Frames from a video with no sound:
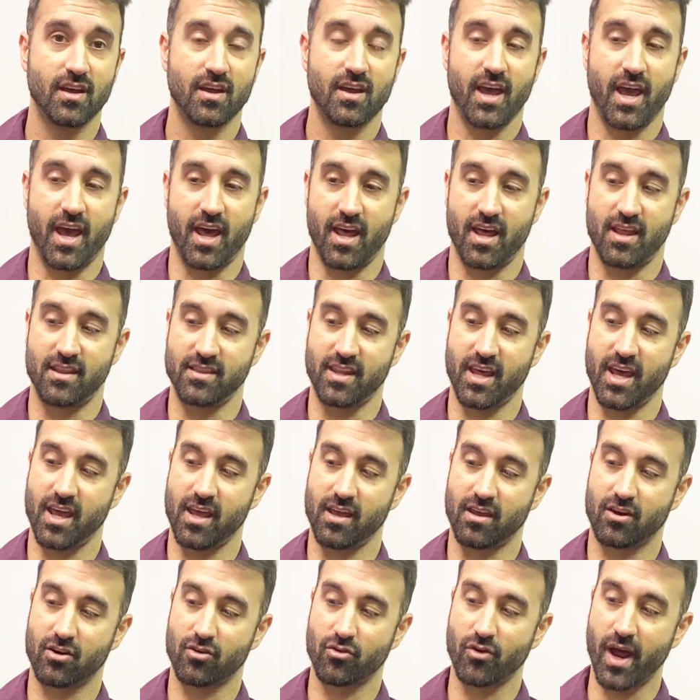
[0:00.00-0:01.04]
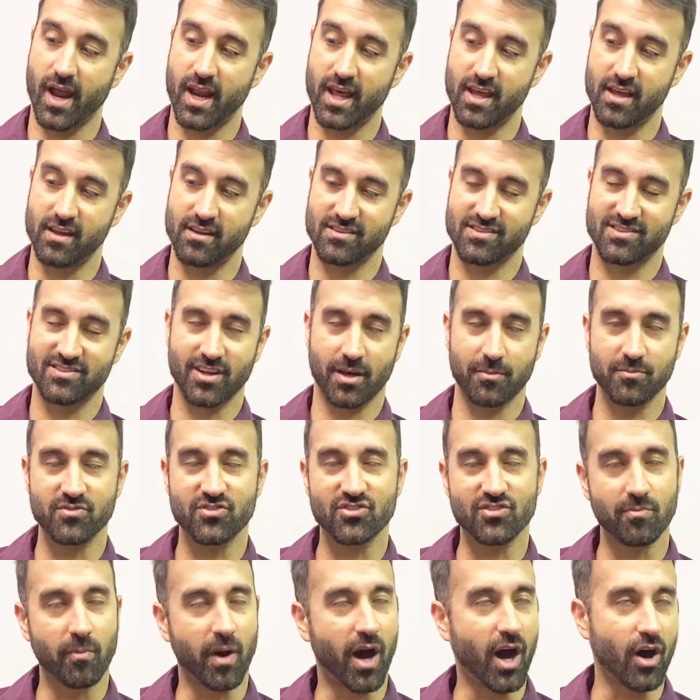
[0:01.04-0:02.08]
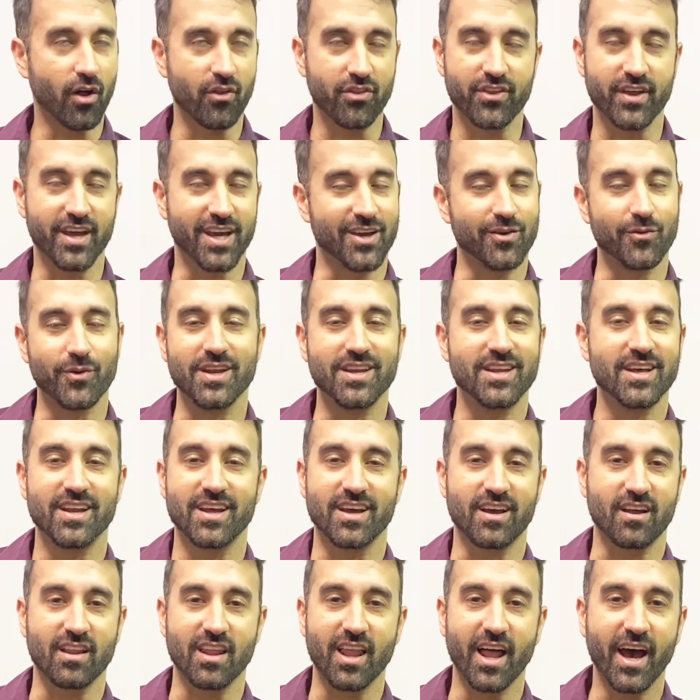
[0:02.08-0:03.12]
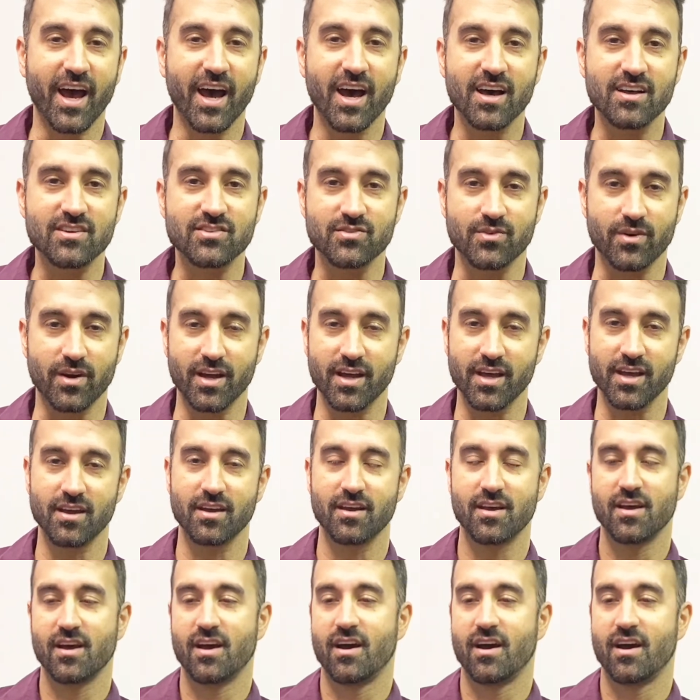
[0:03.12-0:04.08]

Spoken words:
and they credit some small thing we did in class, right?